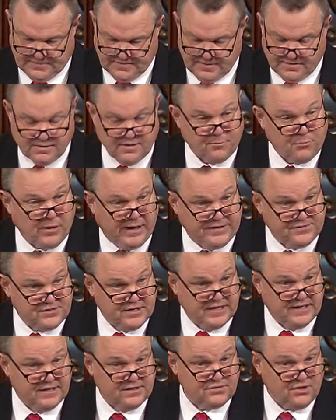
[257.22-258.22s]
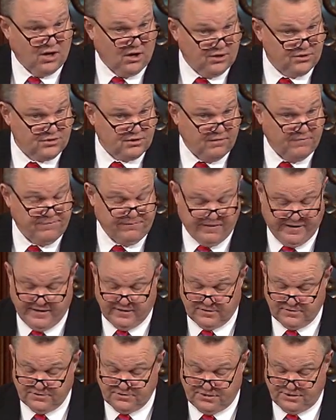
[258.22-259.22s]
The President has also
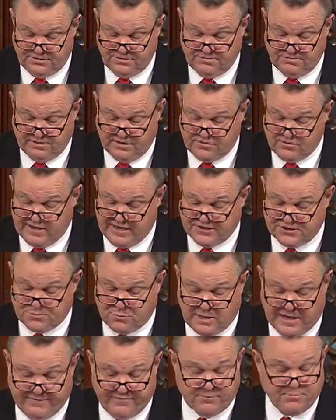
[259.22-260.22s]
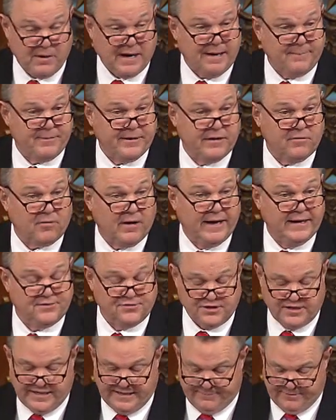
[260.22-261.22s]
failed to address private property
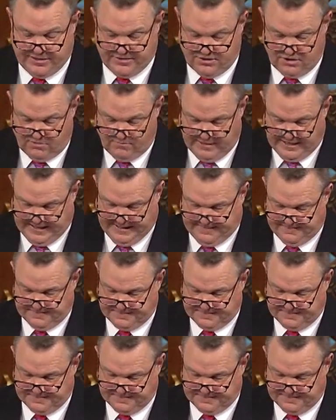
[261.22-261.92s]
rights and eminent domain.